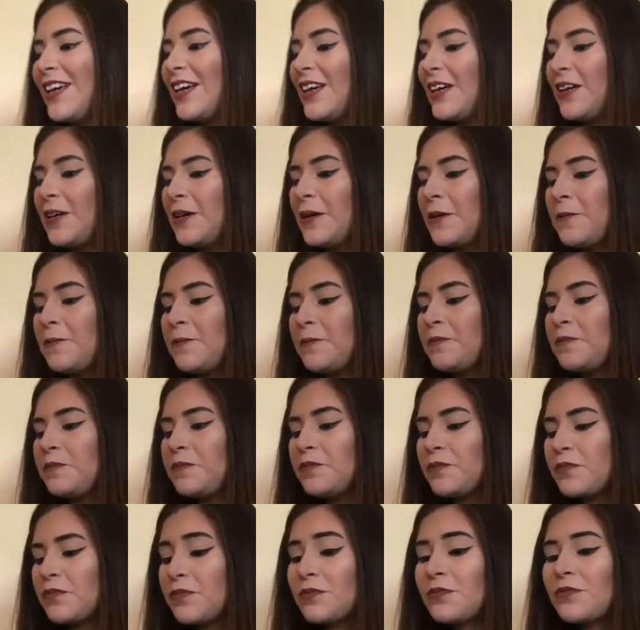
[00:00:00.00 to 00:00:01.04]
um
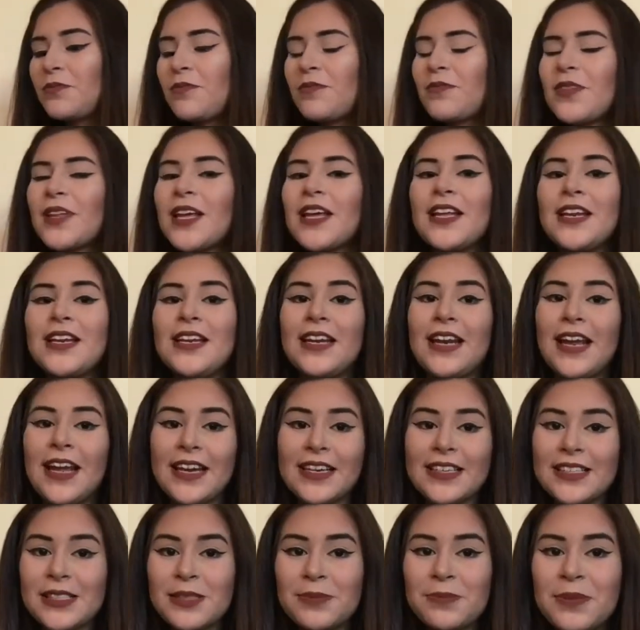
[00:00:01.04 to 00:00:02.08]

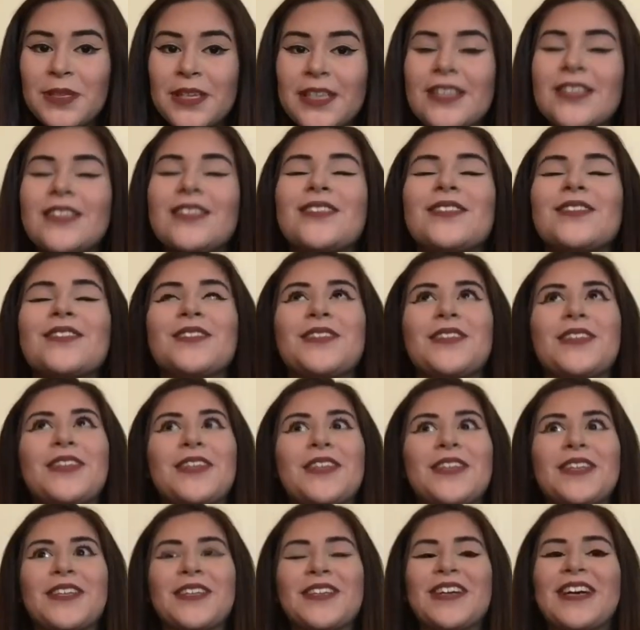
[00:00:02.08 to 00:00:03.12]
next place
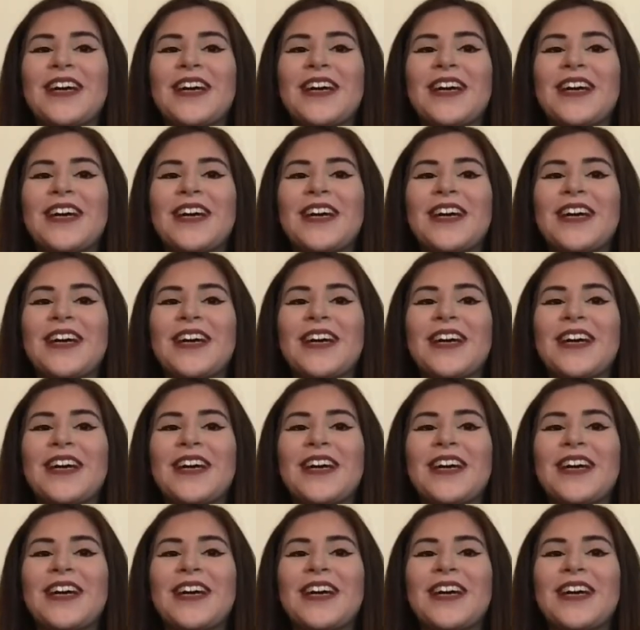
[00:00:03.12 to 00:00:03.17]
oh,